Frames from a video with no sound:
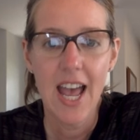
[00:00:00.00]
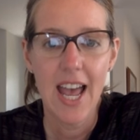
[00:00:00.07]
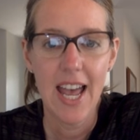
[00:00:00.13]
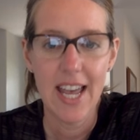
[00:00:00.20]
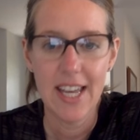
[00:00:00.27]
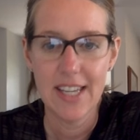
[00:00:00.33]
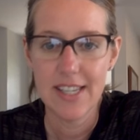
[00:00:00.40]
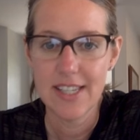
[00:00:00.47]

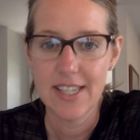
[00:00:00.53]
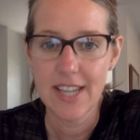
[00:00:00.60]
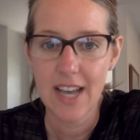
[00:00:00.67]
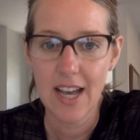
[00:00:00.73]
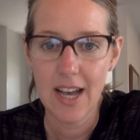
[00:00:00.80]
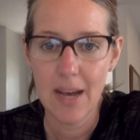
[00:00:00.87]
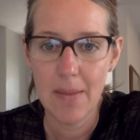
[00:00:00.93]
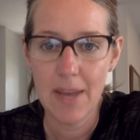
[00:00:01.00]
And
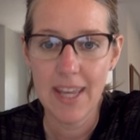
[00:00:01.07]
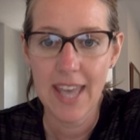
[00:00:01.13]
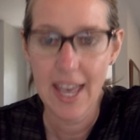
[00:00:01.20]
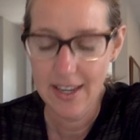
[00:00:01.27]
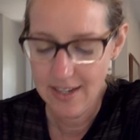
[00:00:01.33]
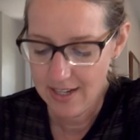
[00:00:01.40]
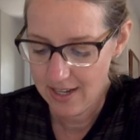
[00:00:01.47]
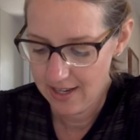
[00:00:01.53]

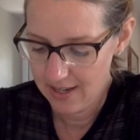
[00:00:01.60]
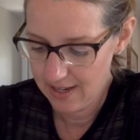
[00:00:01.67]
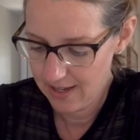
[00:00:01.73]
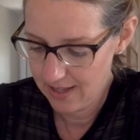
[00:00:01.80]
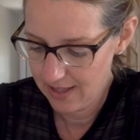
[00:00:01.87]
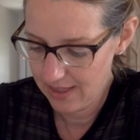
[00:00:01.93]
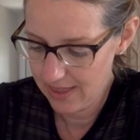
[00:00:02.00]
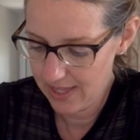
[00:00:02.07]
again,
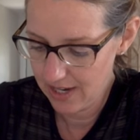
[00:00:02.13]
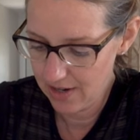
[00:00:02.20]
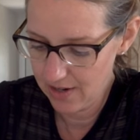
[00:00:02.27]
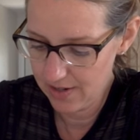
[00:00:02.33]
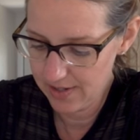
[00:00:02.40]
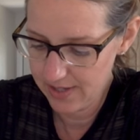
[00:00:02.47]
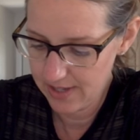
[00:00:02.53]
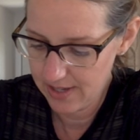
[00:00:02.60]

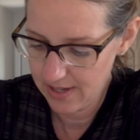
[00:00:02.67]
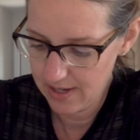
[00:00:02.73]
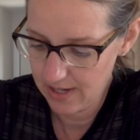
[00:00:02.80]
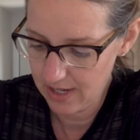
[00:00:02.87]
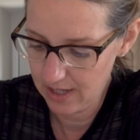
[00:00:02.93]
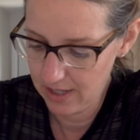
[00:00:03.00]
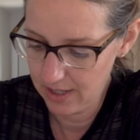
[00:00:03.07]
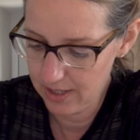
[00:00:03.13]
there's
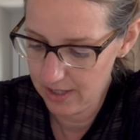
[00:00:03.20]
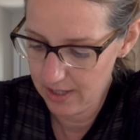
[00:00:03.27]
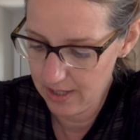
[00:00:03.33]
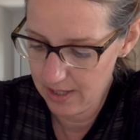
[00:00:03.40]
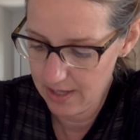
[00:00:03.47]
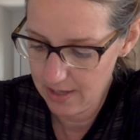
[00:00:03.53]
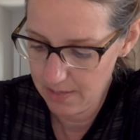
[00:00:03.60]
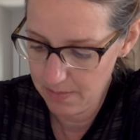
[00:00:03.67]
a little